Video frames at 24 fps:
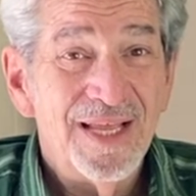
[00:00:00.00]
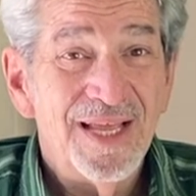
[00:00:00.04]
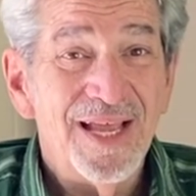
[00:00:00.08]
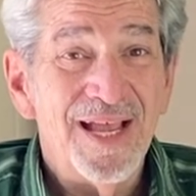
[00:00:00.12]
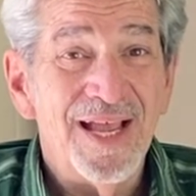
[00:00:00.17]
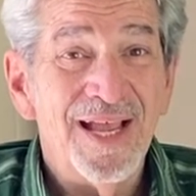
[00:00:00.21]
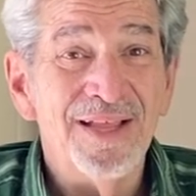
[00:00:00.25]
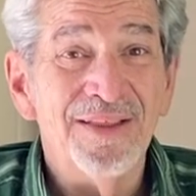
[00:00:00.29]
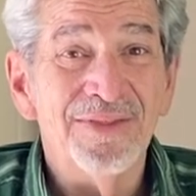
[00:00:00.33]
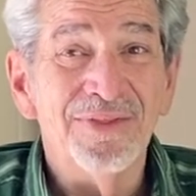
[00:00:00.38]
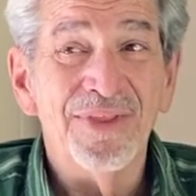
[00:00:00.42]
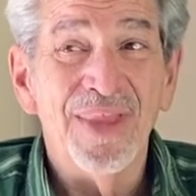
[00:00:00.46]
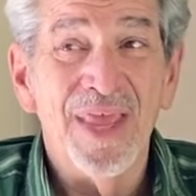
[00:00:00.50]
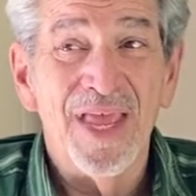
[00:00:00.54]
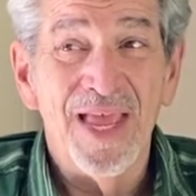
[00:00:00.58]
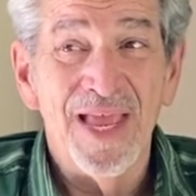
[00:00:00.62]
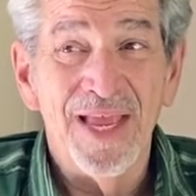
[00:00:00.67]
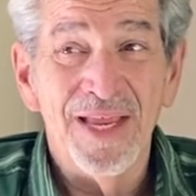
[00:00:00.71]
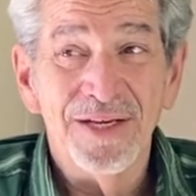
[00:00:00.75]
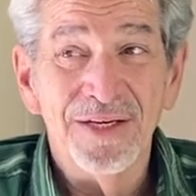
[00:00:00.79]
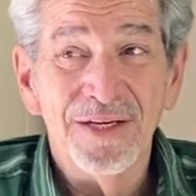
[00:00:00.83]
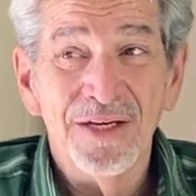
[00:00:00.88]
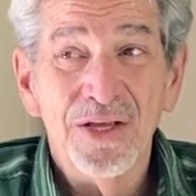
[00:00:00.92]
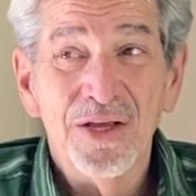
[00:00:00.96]
And
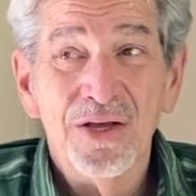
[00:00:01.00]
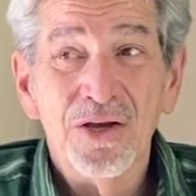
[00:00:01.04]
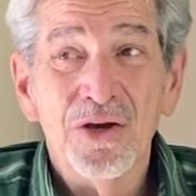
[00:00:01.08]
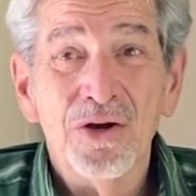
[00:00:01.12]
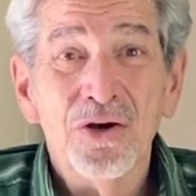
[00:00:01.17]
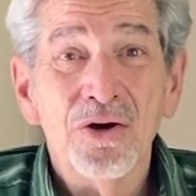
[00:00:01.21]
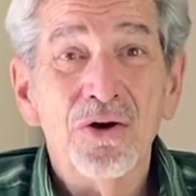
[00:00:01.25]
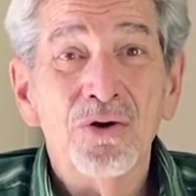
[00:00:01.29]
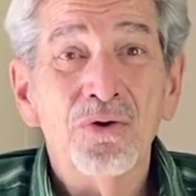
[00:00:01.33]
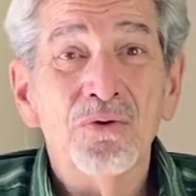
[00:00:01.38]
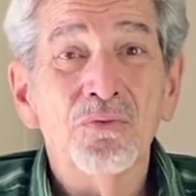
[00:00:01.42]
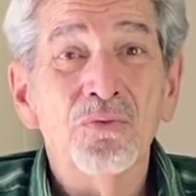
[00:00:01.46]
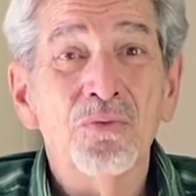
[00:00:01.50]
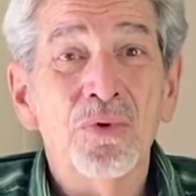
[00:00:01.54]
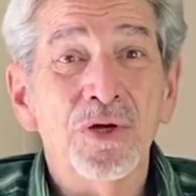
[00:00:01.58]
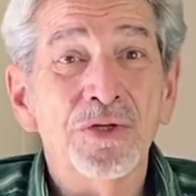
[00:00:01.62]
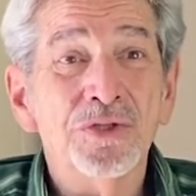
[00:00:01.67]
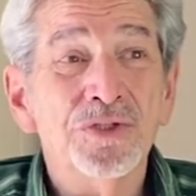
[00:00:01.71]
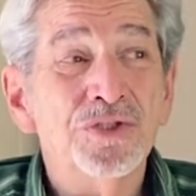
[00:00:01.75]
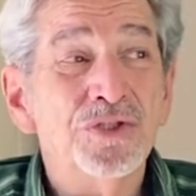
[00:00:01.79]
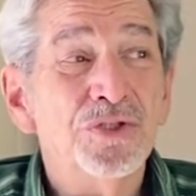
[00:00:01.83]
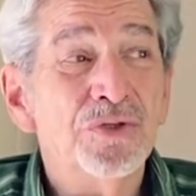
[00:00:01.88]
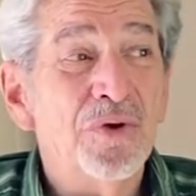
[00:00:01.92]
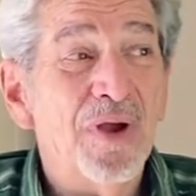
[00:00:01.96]
then
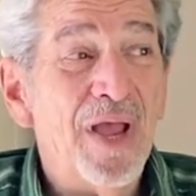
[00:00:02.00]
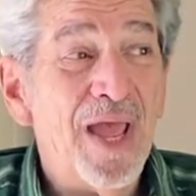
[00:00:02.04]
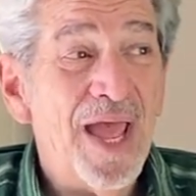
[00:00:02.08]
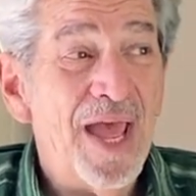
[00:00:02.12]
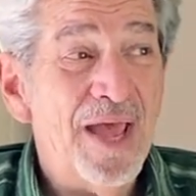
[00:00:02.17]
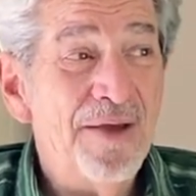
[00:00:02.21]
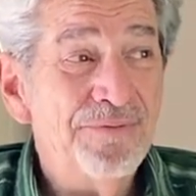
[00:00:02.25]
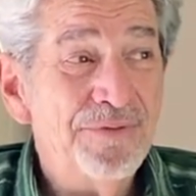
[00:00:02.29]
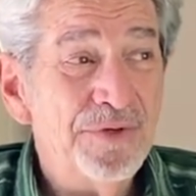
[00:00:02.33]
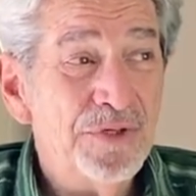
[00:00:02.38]
once you have